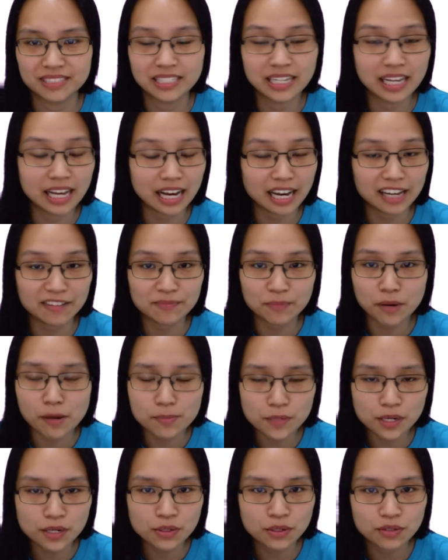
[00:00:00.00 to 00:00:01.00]
I've popped
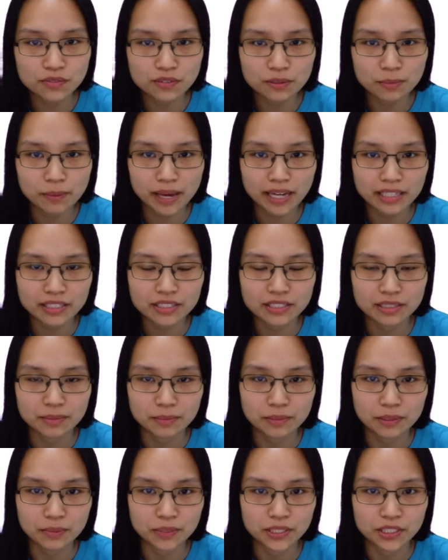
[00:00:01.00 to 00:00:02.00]
on over back to the
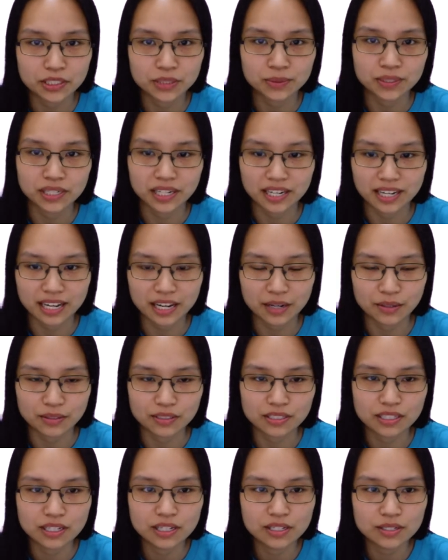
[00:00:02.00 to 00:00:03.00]
B1G1 account.
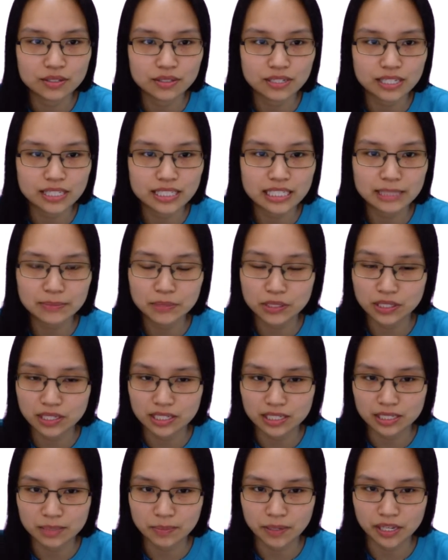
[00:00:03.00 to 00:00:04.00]
So let's say I'm on
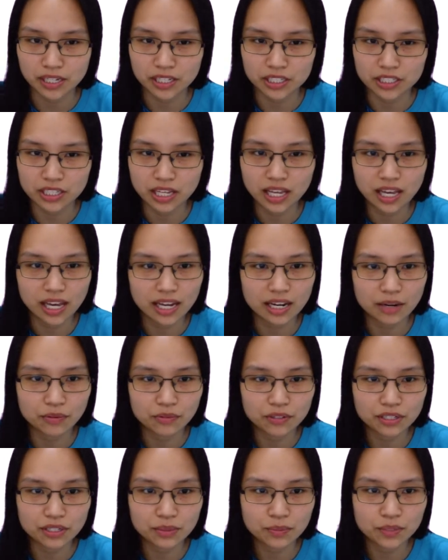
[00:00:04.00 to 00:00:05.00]
this page, and I
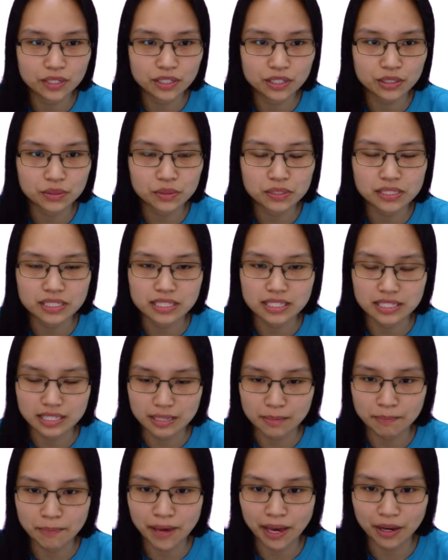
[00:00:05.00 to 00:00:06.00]
really want to use this
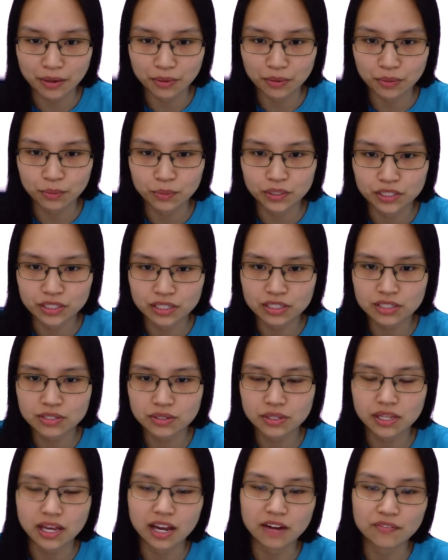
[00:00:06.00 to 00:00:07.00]
Impact Goal widget so
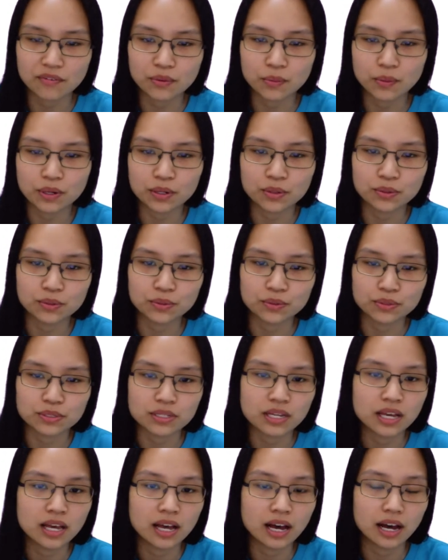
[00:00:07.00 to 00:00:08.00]
that everyone knows
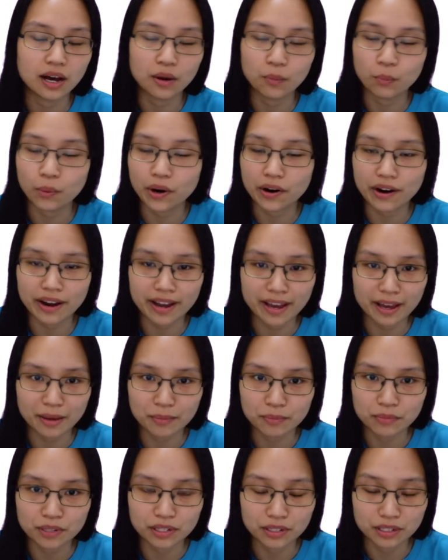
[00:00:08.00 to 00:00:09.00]
where I am
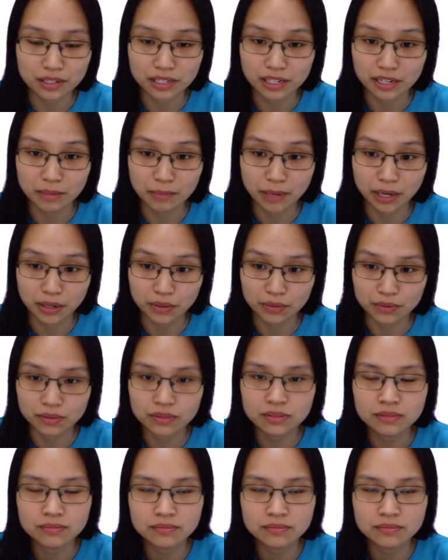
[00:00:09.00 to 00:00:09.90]
in hitting my goal.